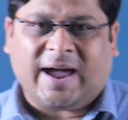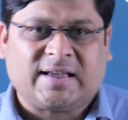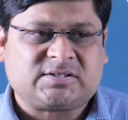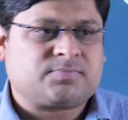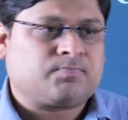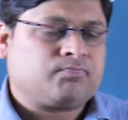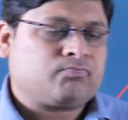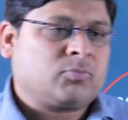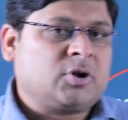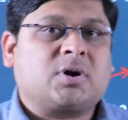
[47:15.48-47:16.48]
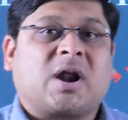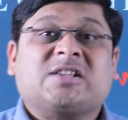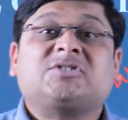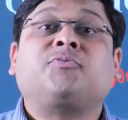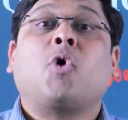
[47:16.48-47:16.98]
has
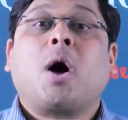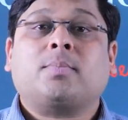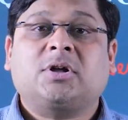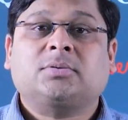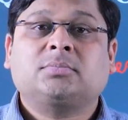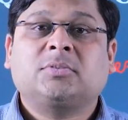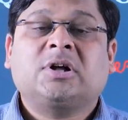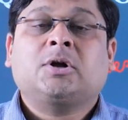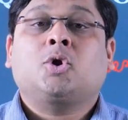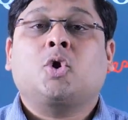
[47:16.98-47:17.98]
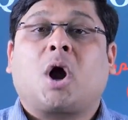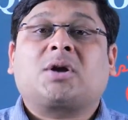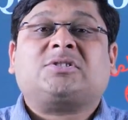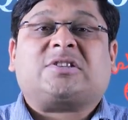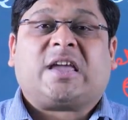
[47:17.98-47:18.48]
transformed,
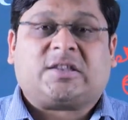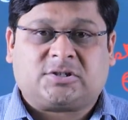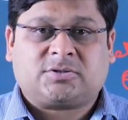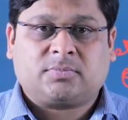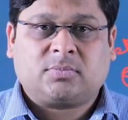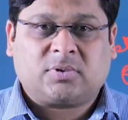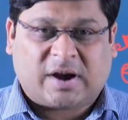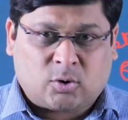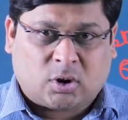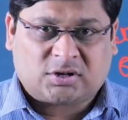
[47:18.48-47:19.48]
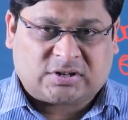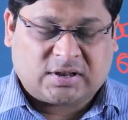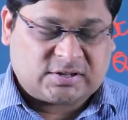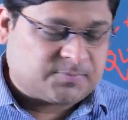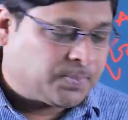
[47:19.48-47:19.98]
not changed. Try to
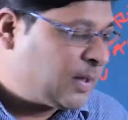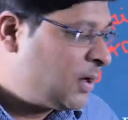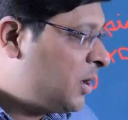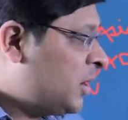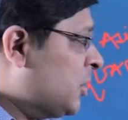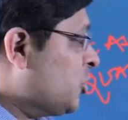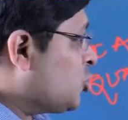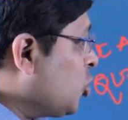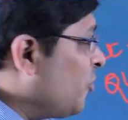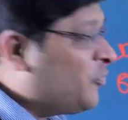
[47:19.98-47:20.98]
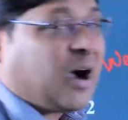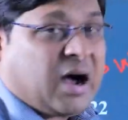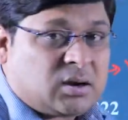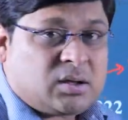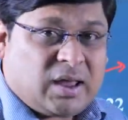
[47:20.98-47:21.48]
understand this. So far,